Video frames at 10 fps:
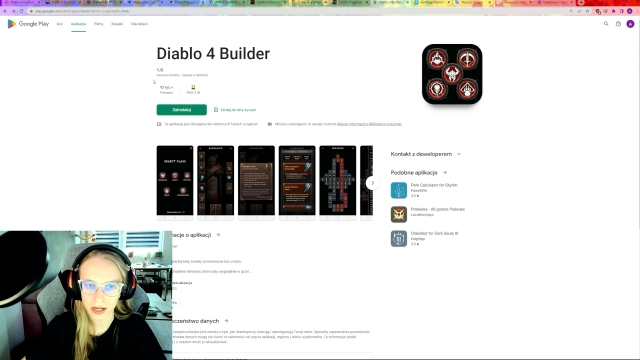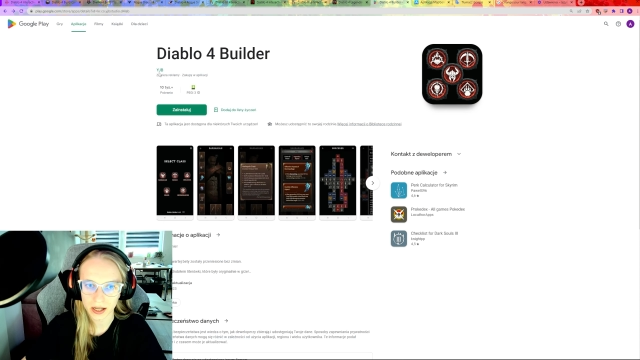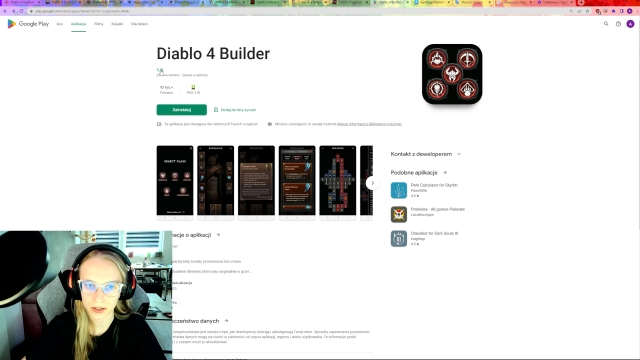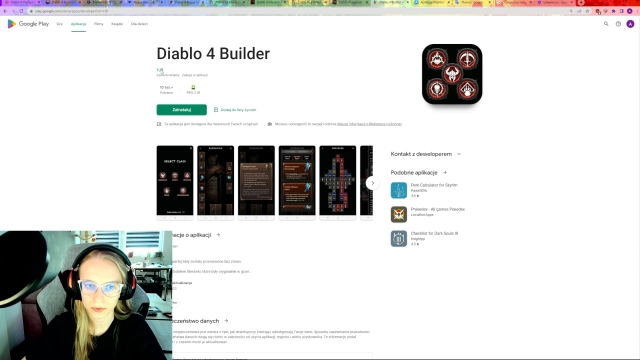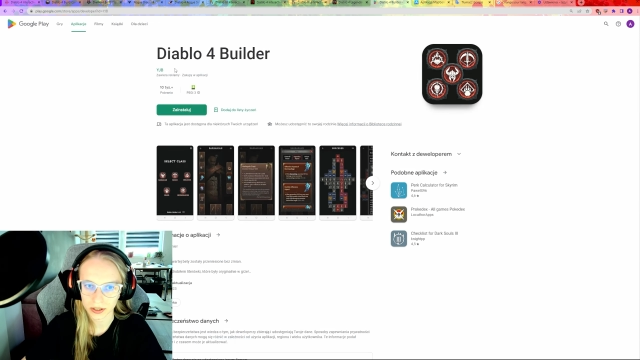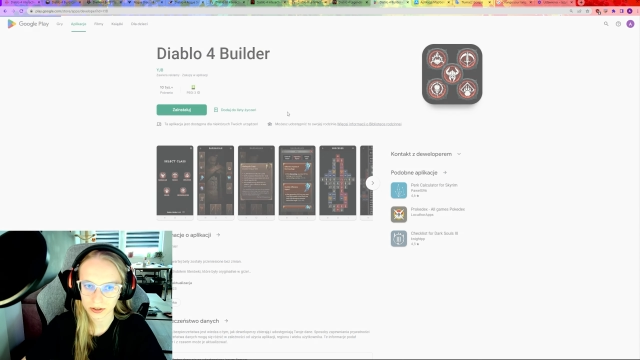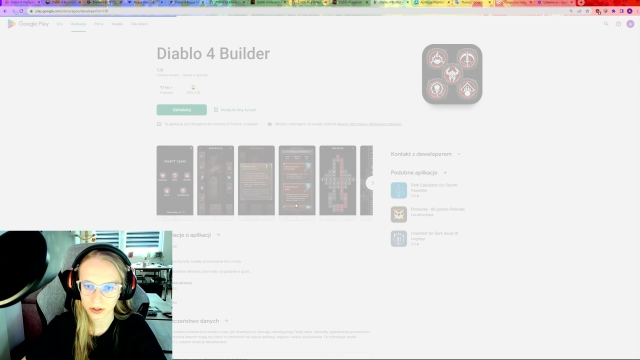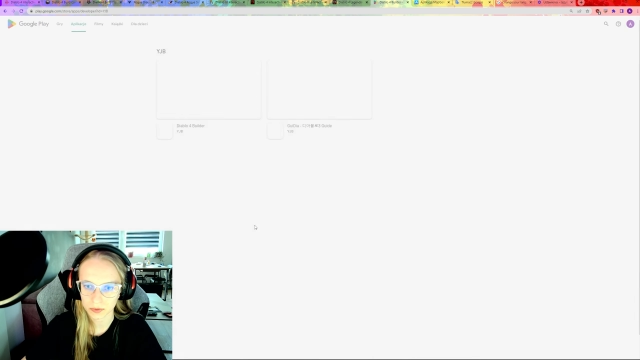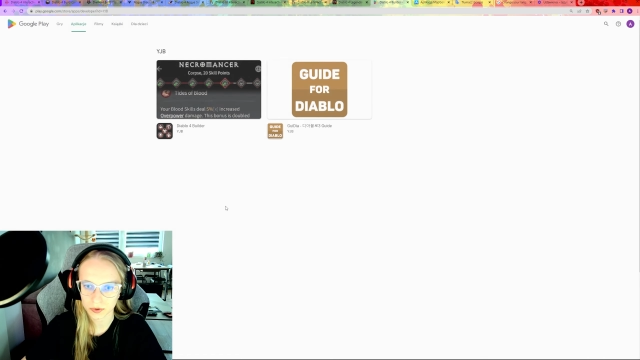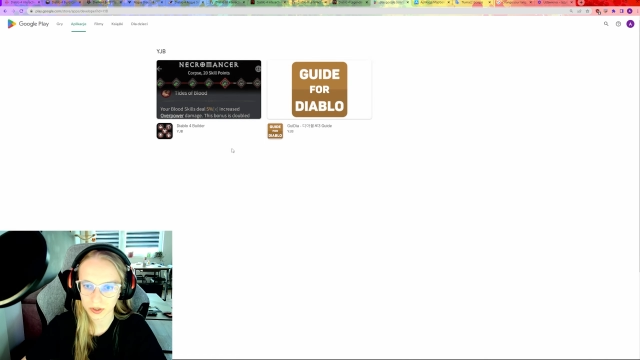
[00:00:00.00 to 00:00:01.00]
and when it
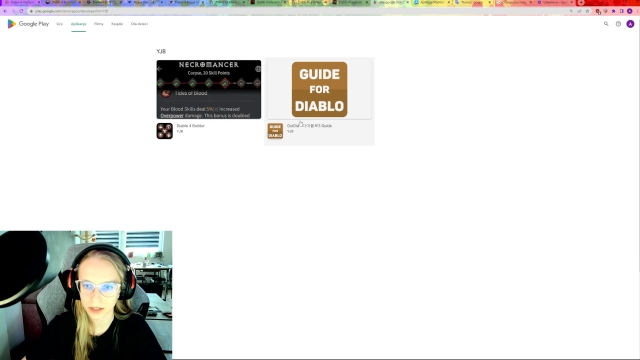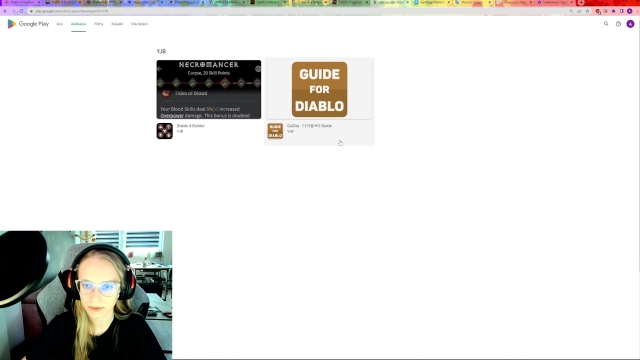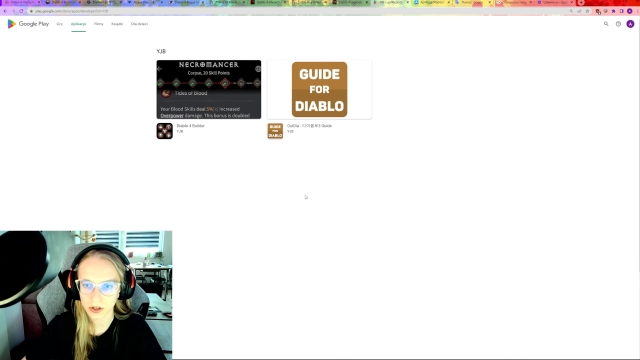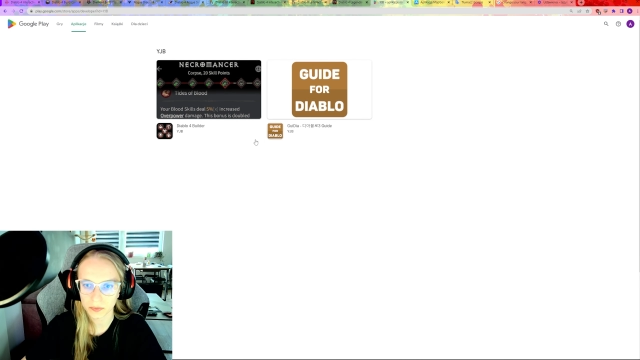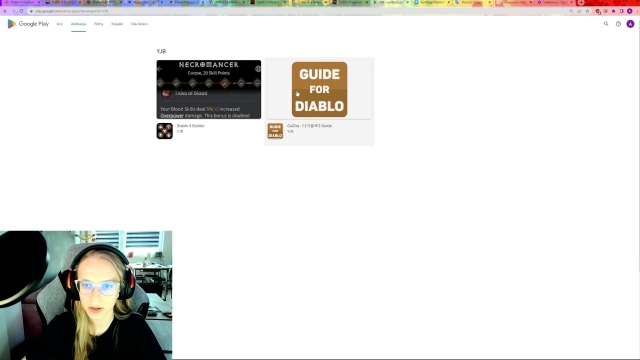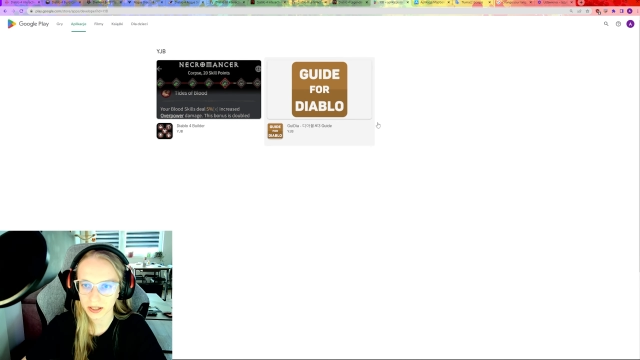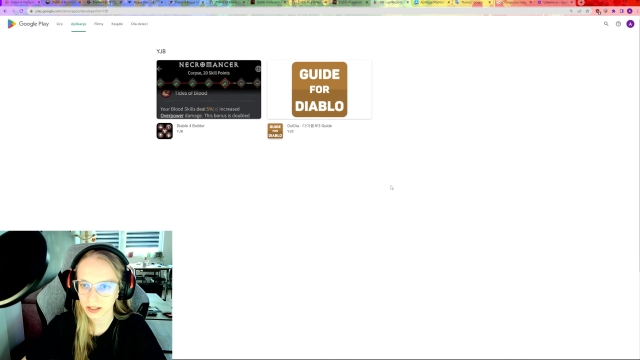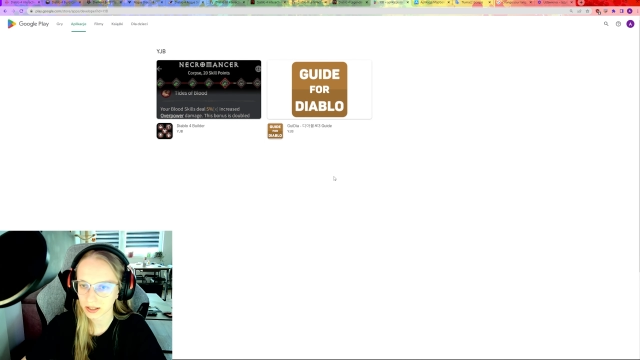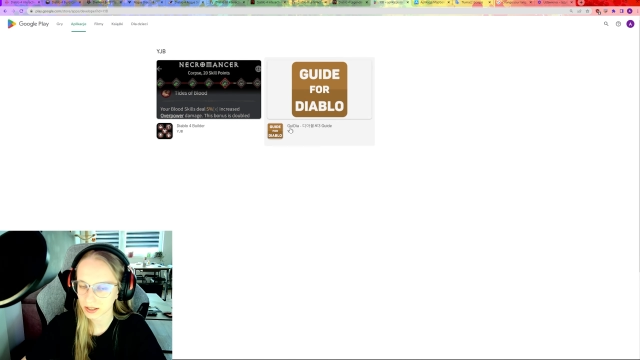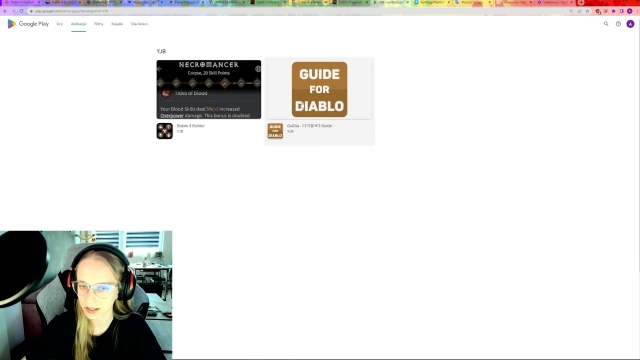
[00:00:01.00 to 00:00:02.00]
comes to developer,
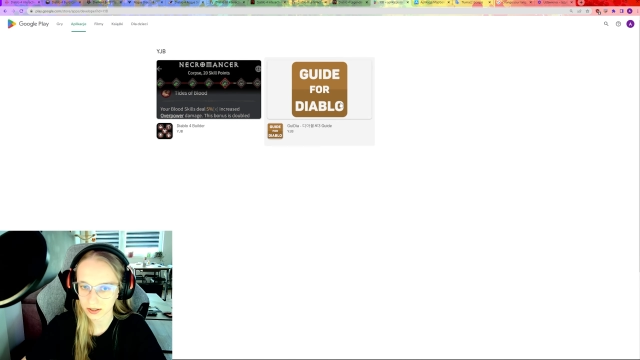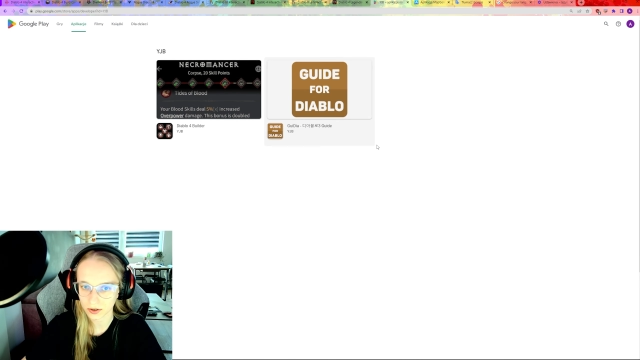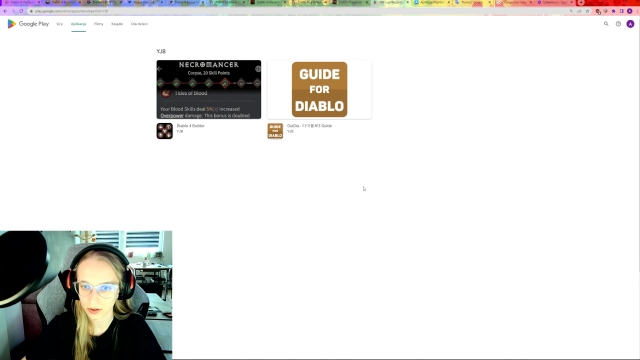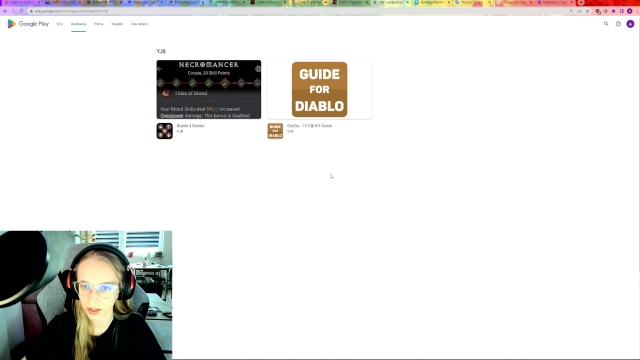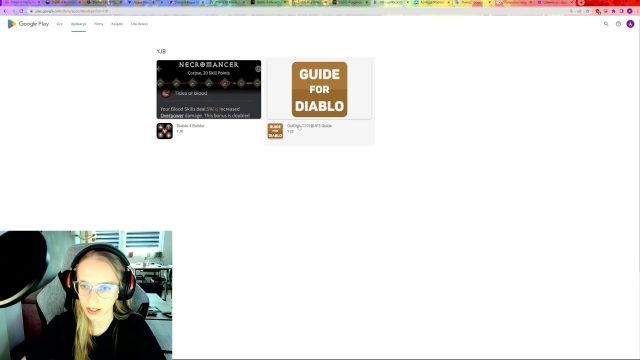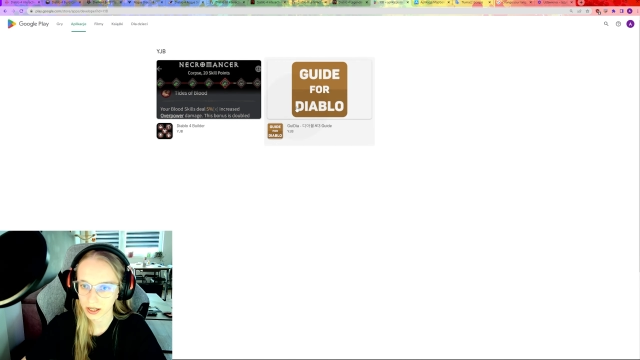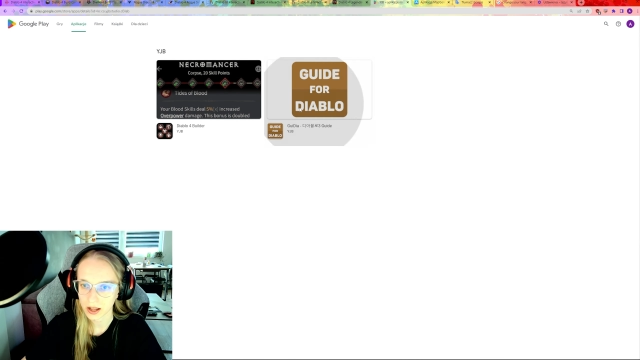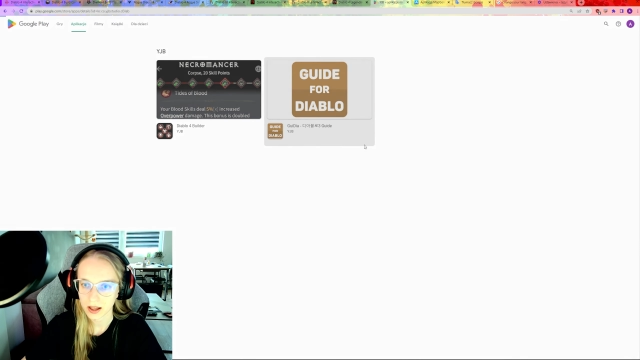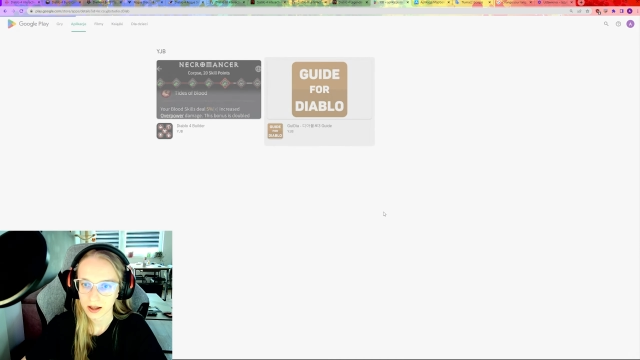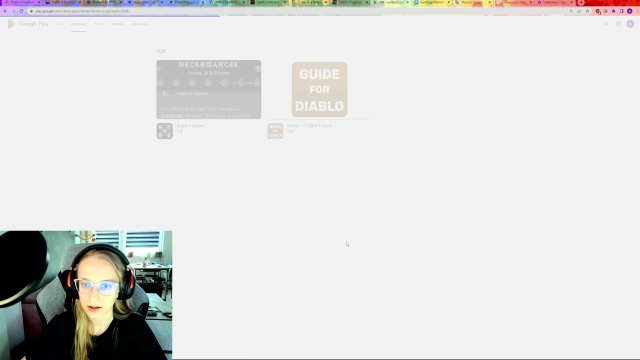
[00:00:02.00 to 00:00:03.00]
he has only
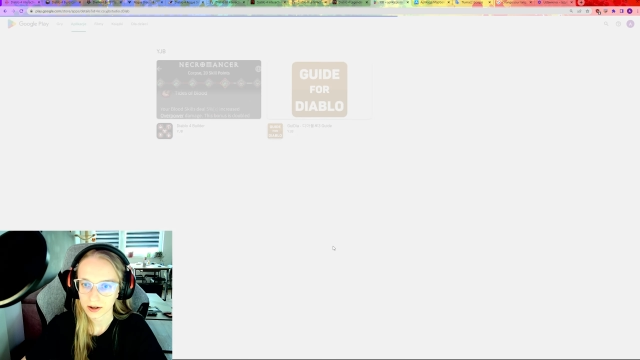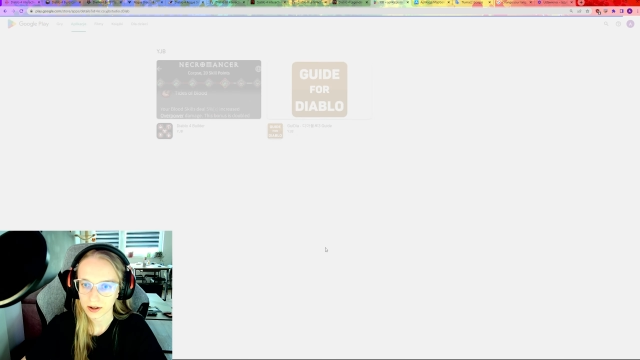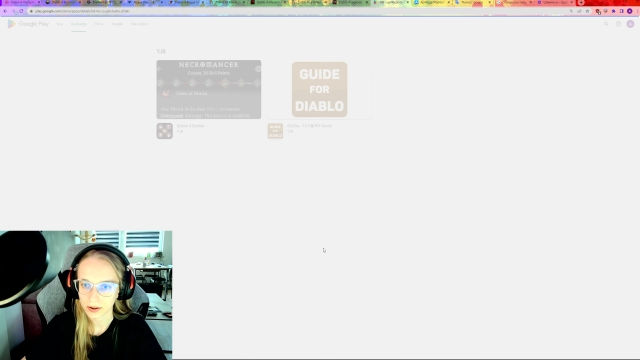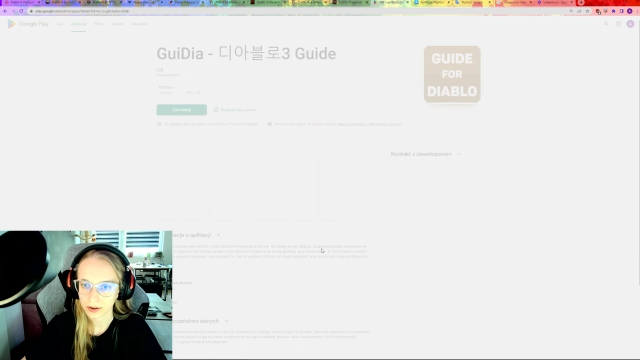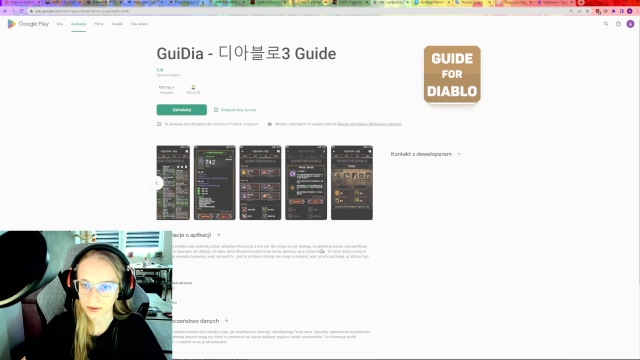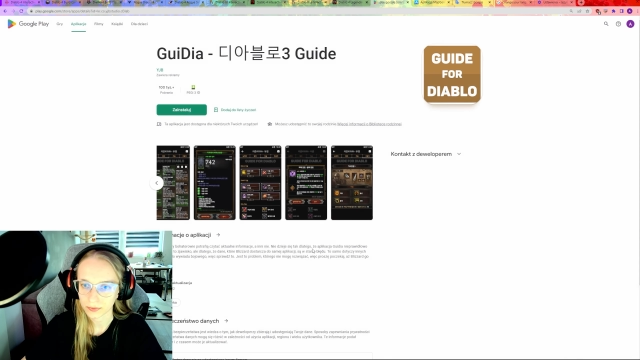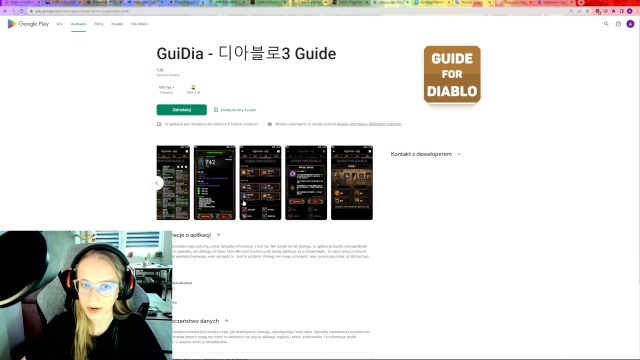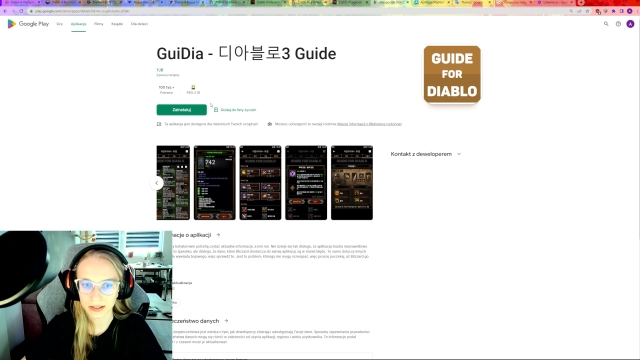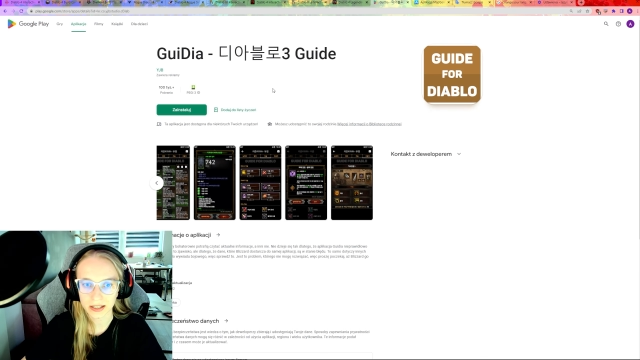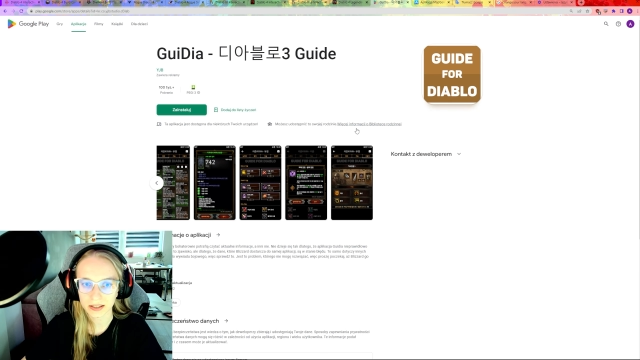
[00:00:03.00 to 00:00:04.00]

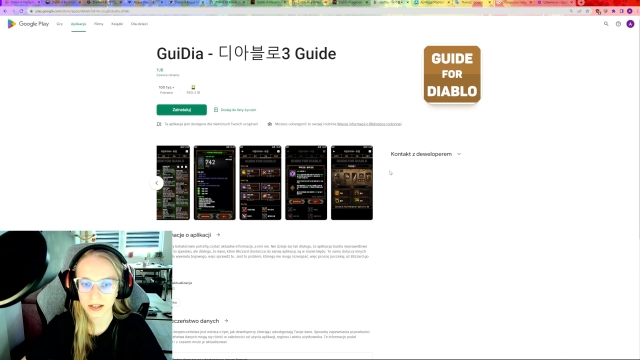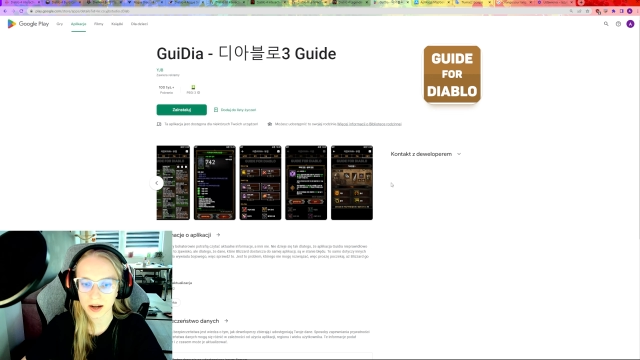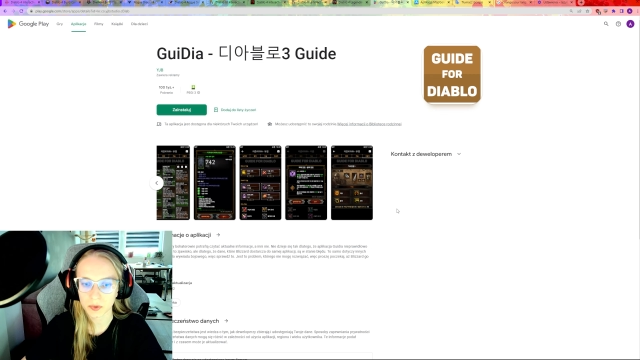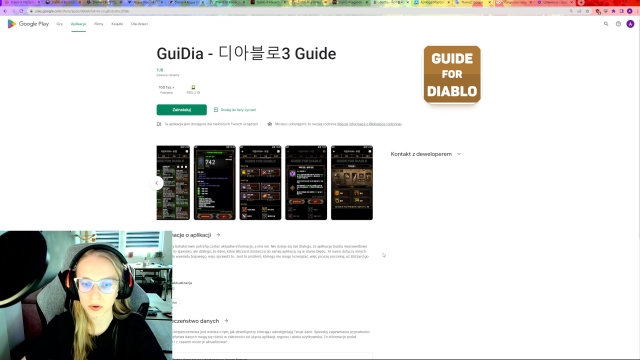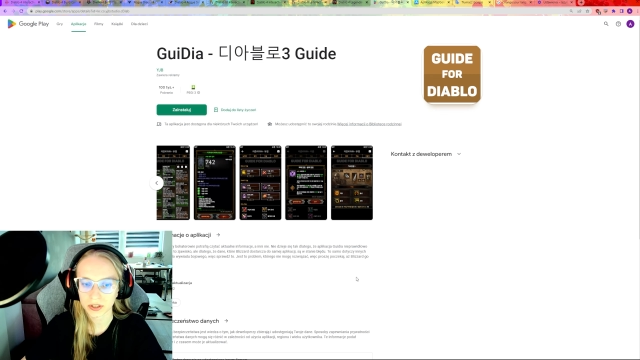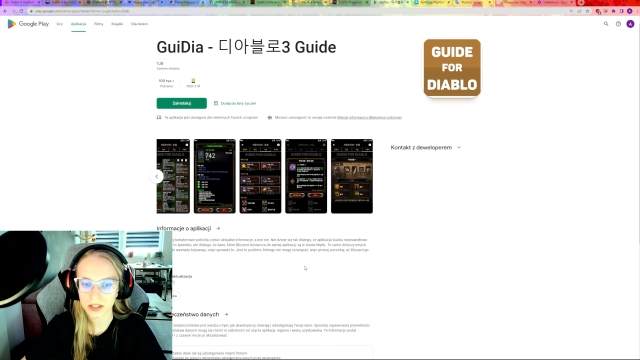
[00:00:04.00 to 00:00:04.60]
one other app on the